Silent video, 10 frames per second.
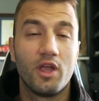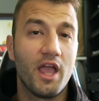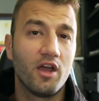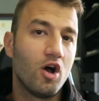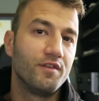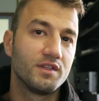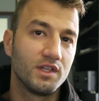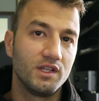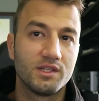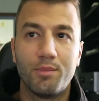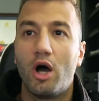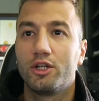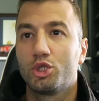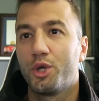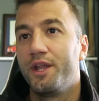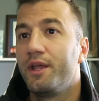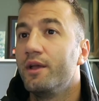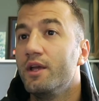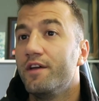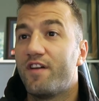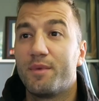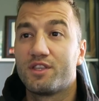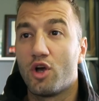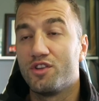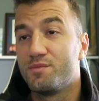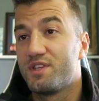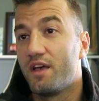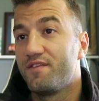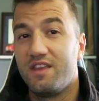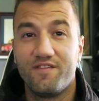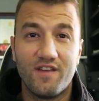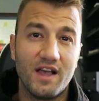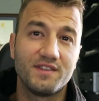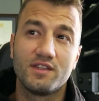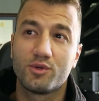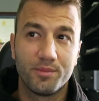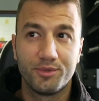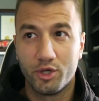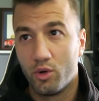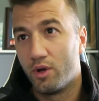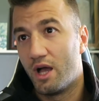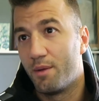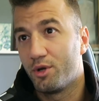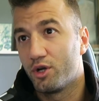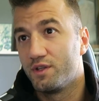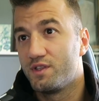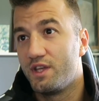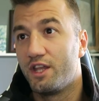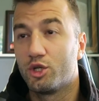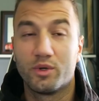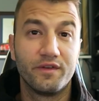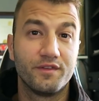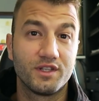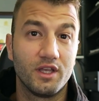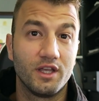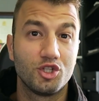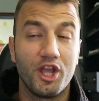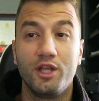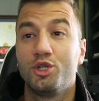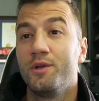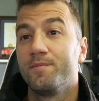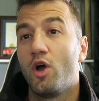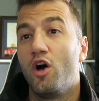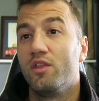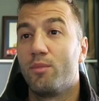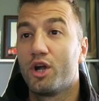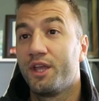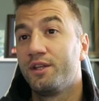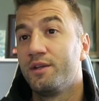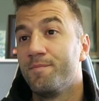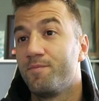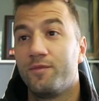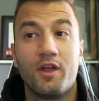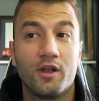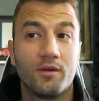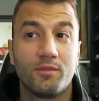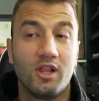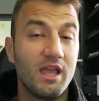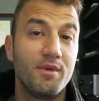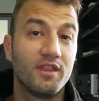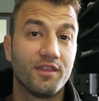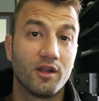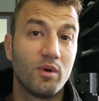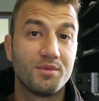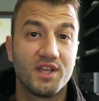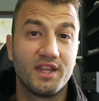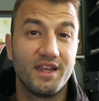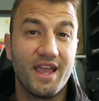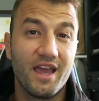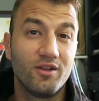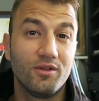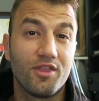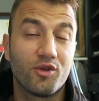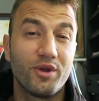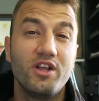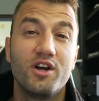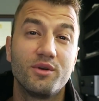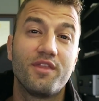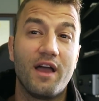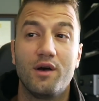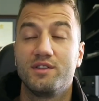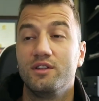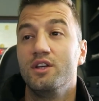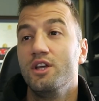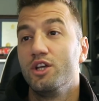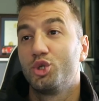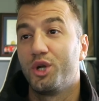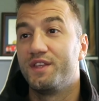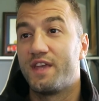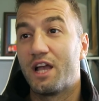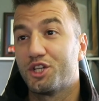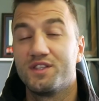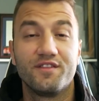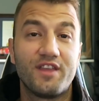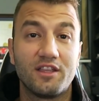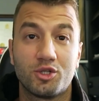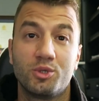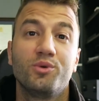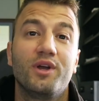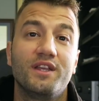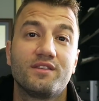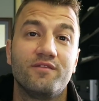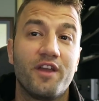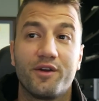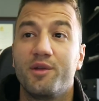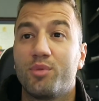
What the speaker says: and obviously spot trading. Phemex calls himself the fastest crypto currency and derivatives exchange on the market. They're claiming that their website can handle 300,000 transactions. If that's true, it's very